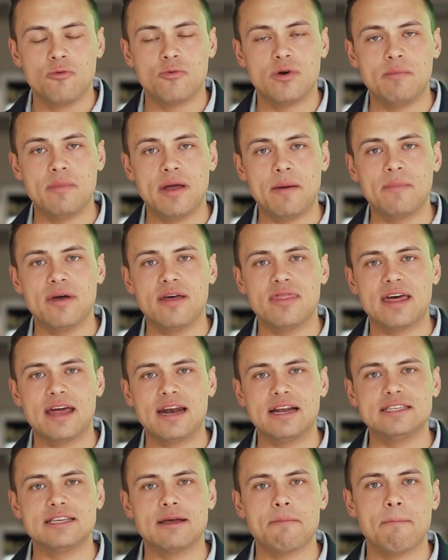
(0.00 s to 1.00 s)
Remember
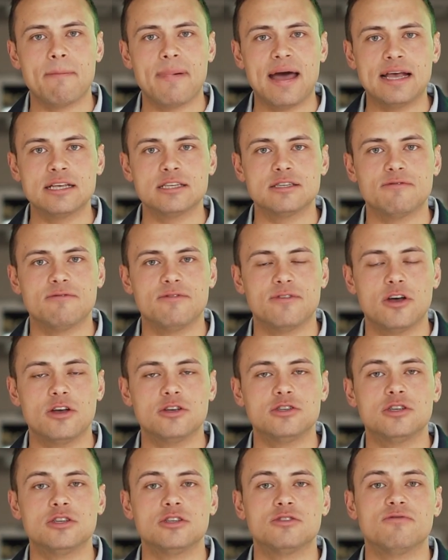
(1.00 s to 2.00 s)
that it's a mass
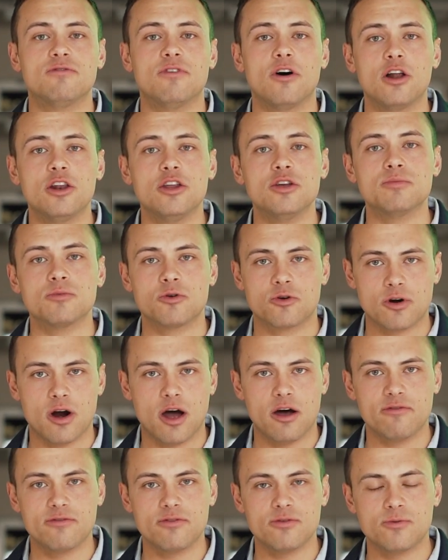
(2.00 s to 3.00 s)
versus volume
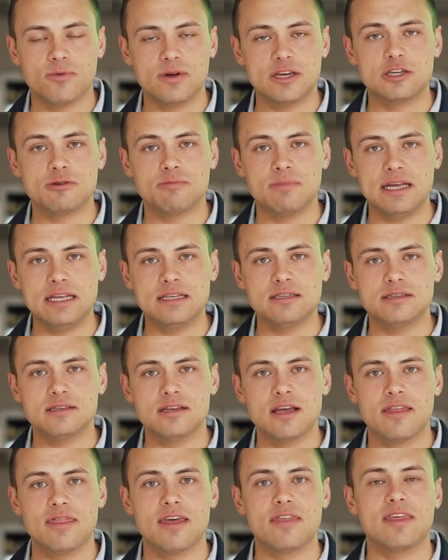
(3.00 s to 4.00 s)
graph, which
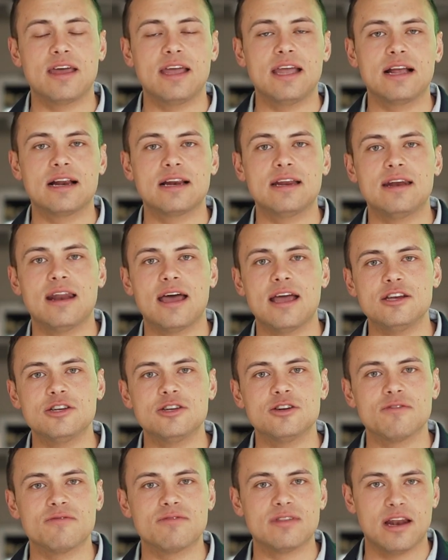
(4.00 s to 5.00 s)
means that the
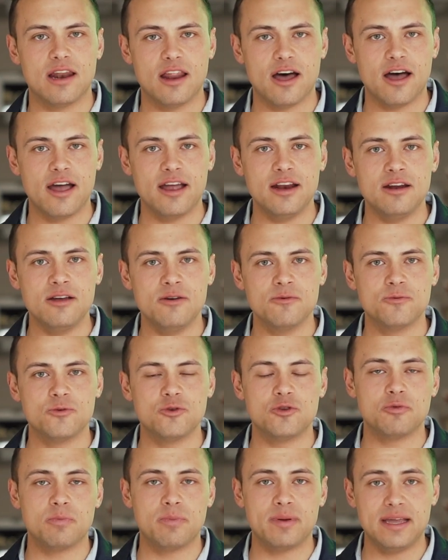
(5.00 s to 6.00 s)
inclination of the line
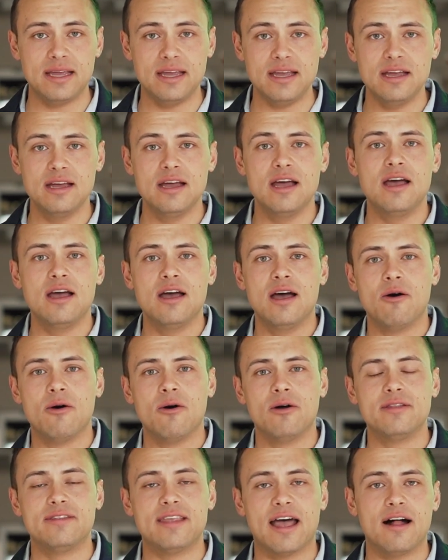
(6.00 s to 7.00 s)
would be
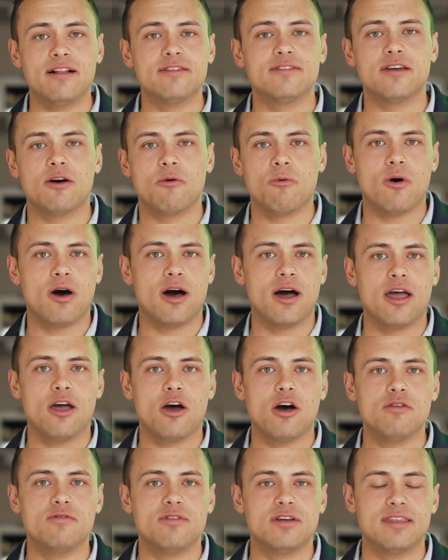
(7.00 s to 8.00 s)
delta y
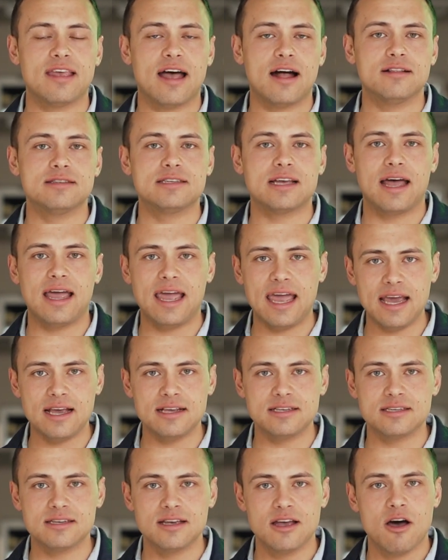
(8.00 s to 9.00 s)
over delta
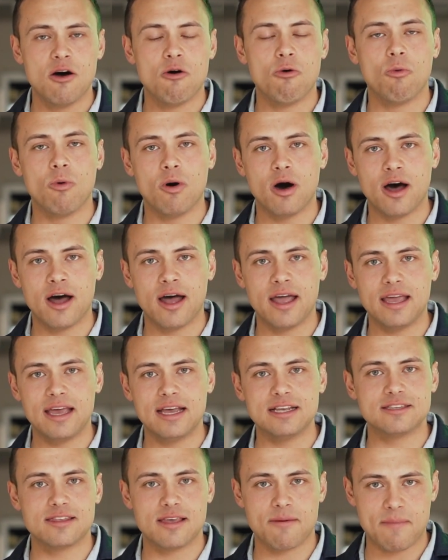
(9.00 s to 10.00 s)
x. Y
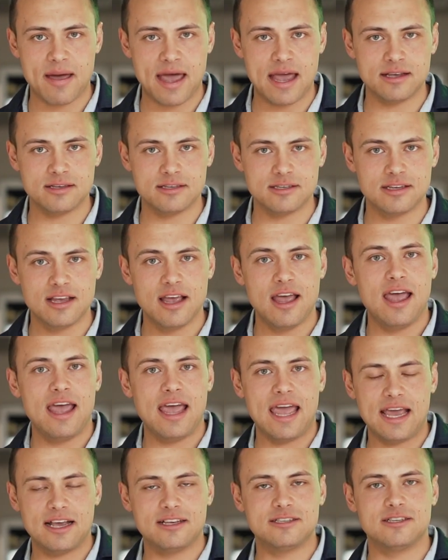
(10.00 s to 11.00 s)
is the mass,
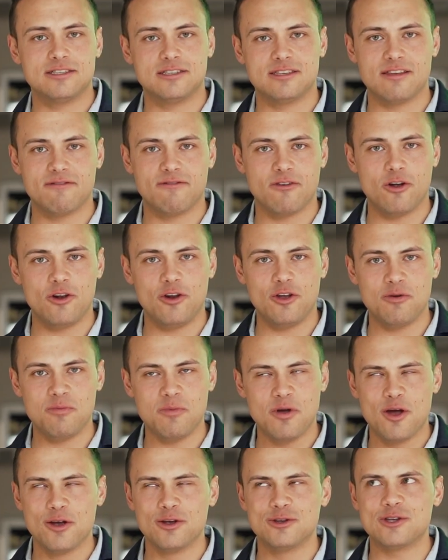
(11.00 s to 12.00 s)
x is the
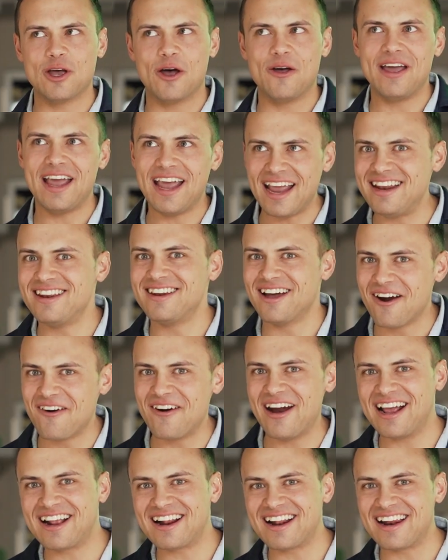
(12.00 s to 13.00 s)
volume, so
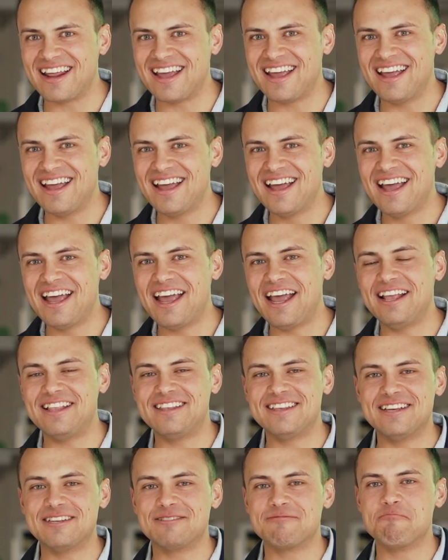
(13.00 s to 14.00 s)
indirectly
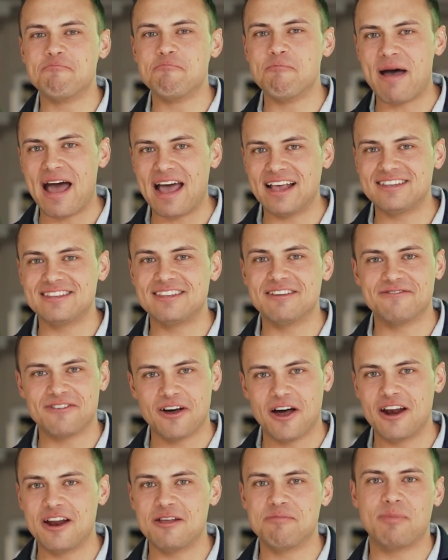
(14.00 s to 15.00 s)
it is mass
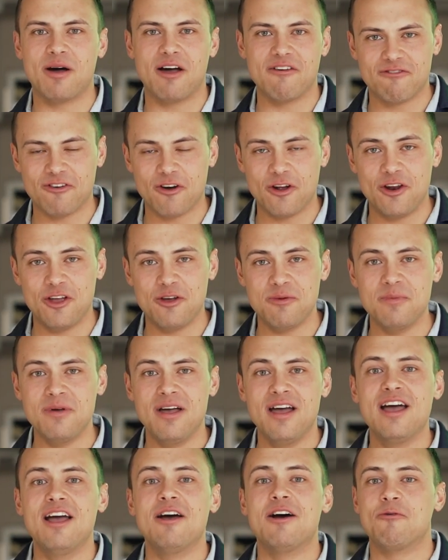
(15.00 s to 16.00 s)
divided by volume.
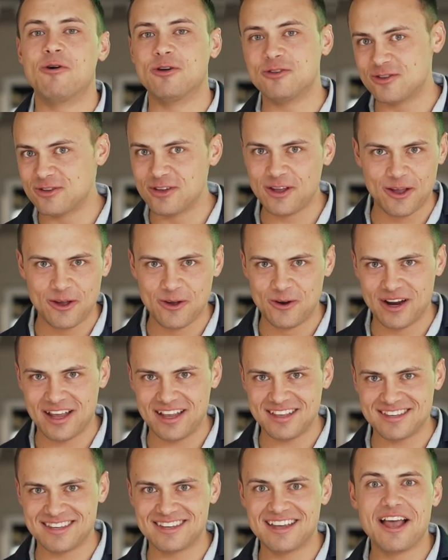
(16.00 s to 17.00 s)
What's the
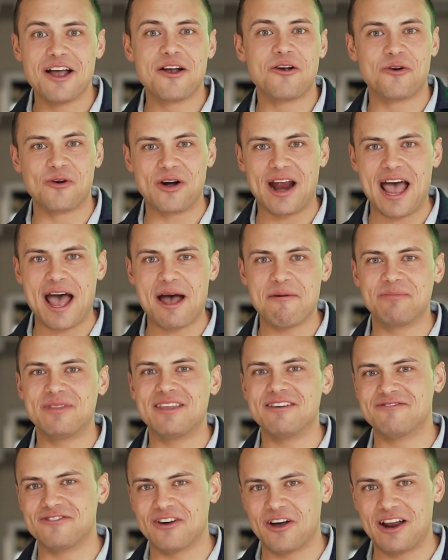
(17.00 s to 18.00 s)
unit? Gram
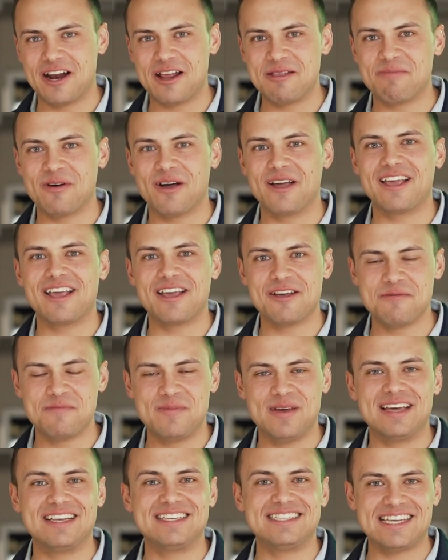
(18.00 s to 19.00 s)
divided by
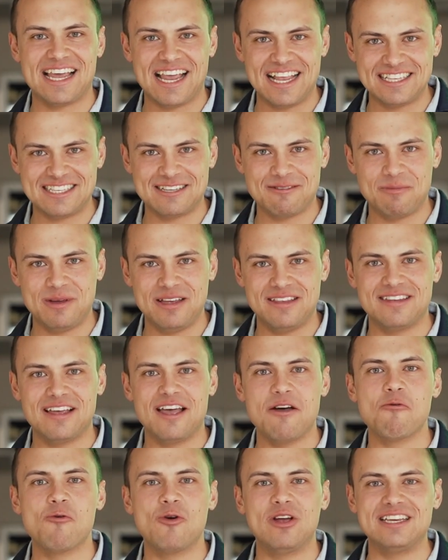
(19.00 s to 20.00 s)
cubic
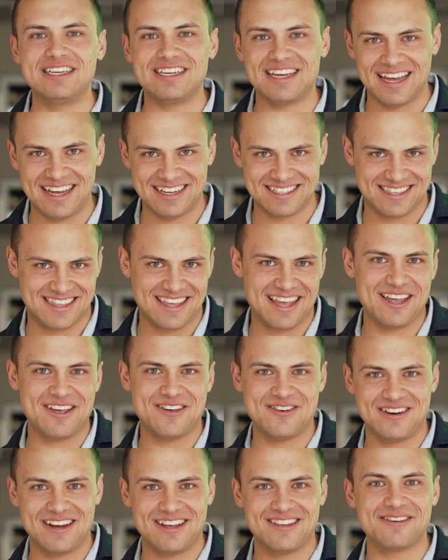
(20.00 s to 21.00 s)
centimeter, which is the
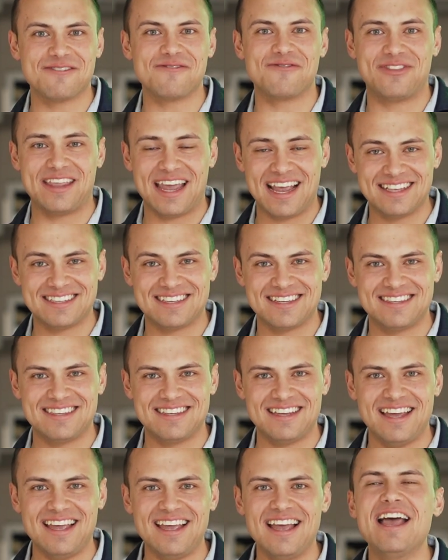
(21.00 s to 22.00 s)
unit of
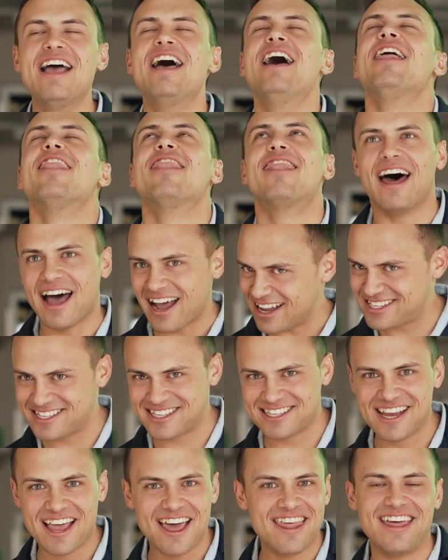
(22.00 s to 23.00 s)
density.
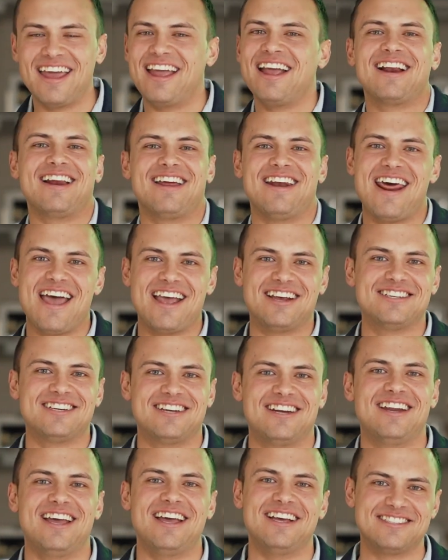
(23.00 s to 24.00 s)
Thus, the
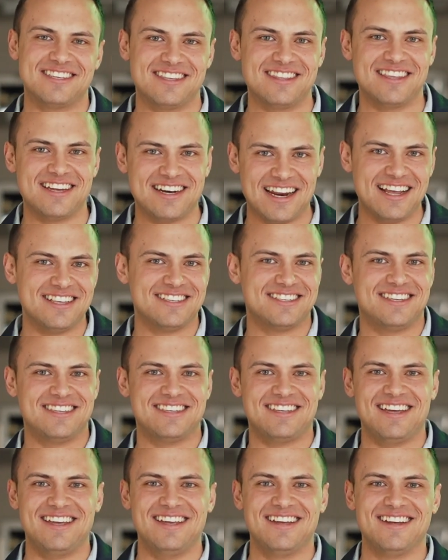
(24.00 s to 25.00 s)
inclination is the
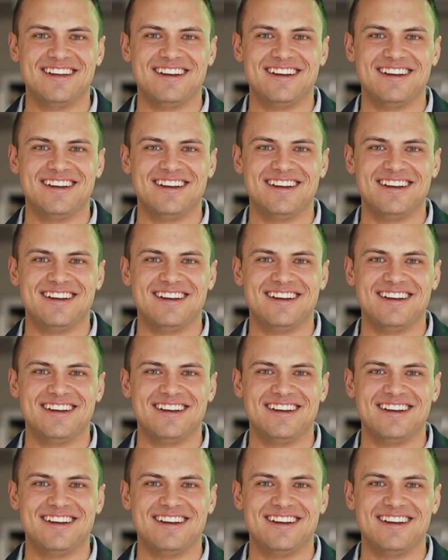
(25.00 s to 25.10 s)
density.